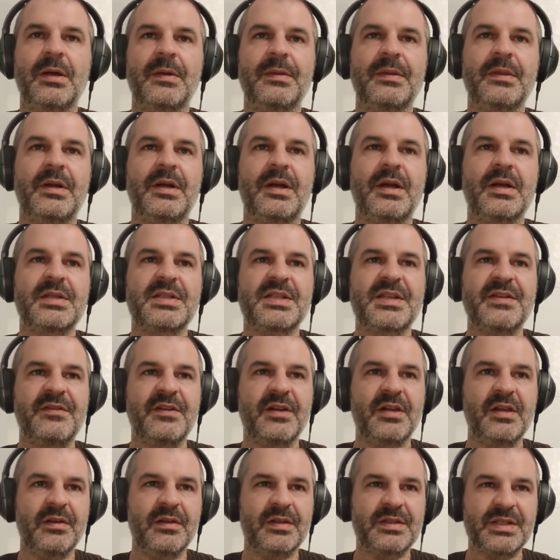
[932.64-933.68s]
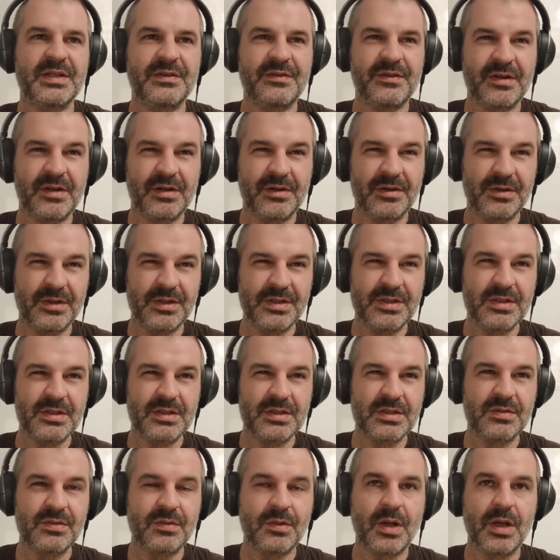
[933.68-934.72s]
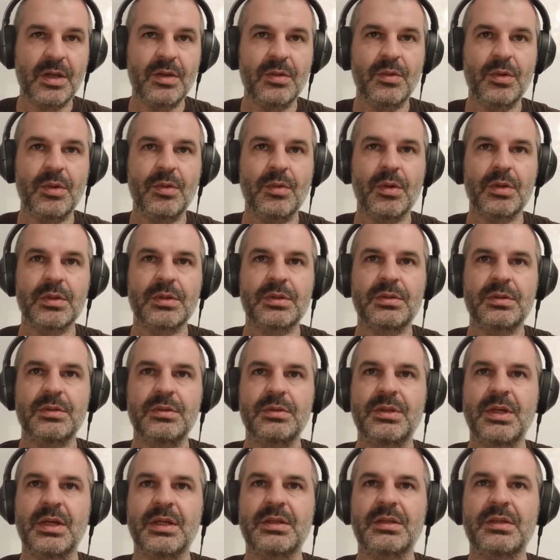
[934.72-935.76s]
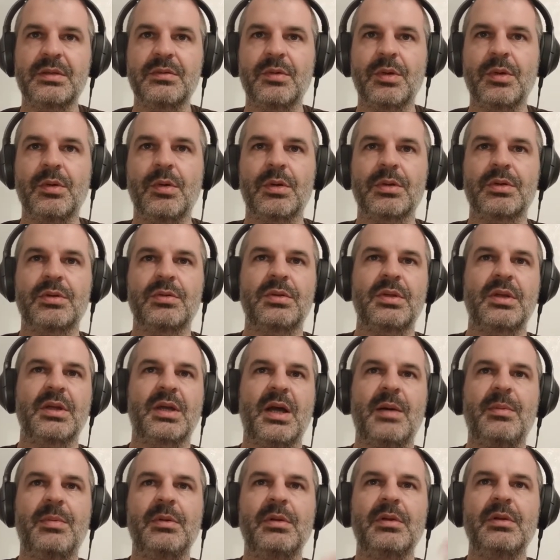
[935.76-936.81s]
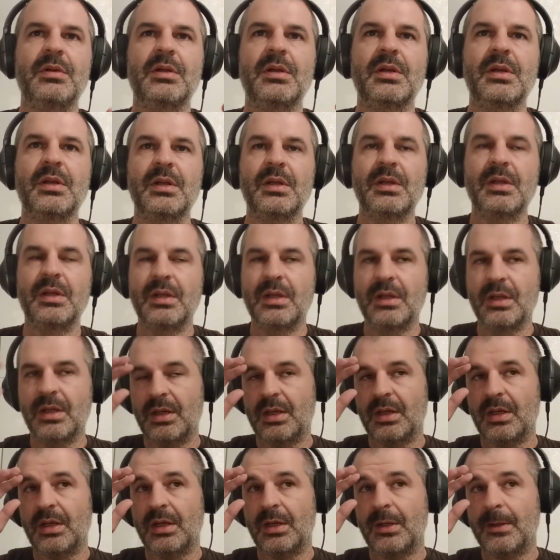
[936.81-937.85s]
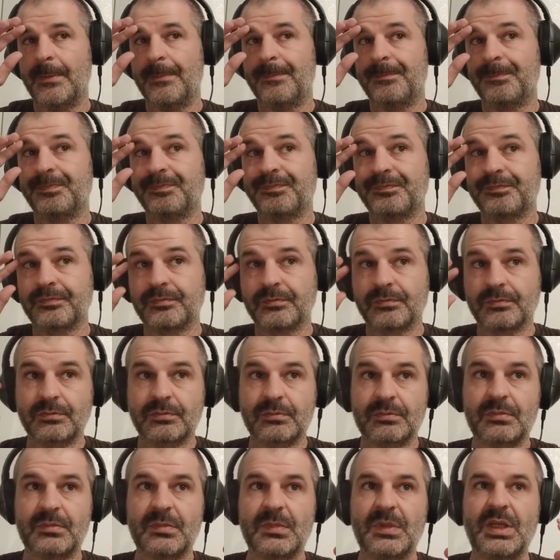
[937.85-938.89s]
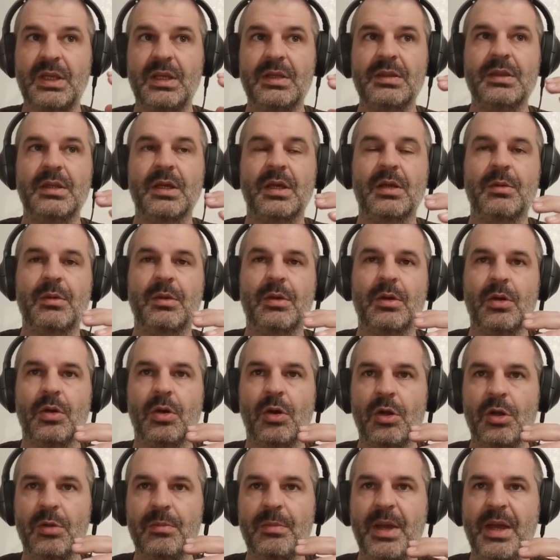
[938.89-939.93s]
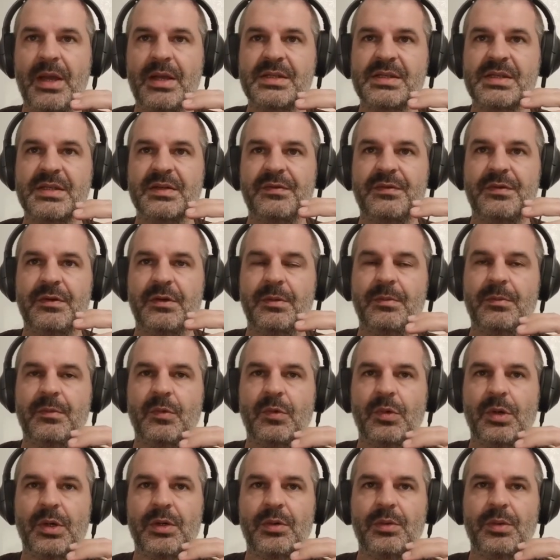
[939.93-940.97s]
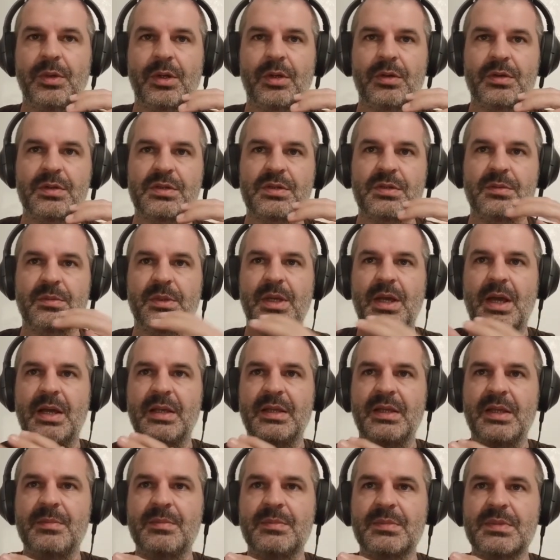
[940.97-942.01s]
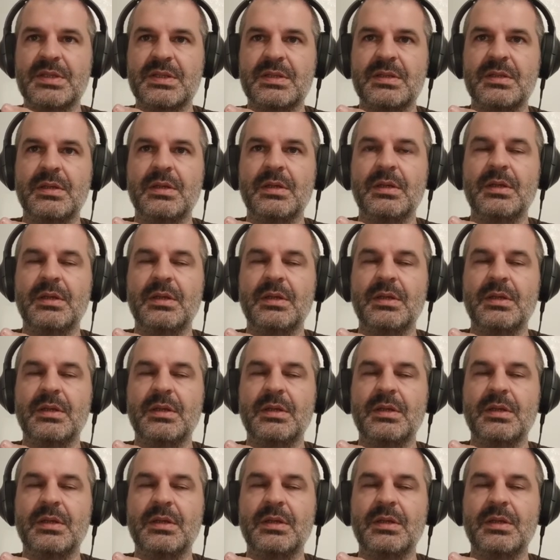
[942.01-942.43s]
There are several reasons why we want to do that. We want to decouple the callbacks from where we consume the items.